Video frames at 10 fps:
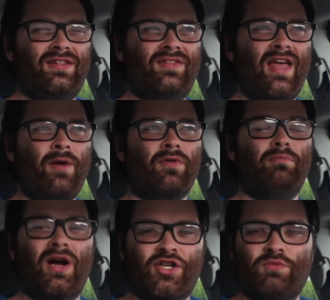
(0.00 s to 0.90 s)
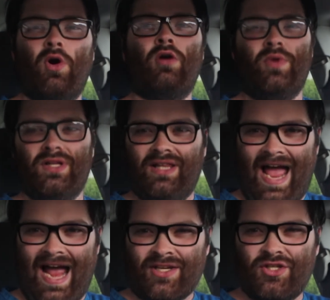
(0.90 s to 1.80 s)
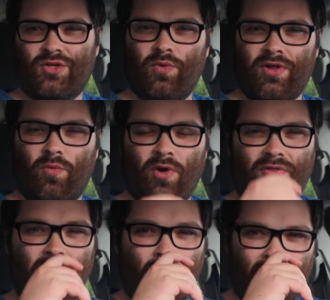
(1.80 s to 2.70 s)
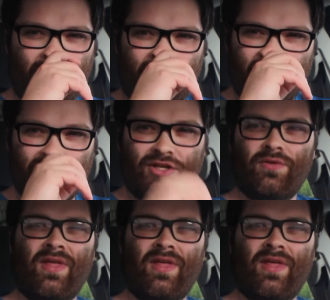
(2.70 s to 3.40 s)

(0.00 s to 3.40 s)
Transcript: they were much more relaxed with what they wanted her to do.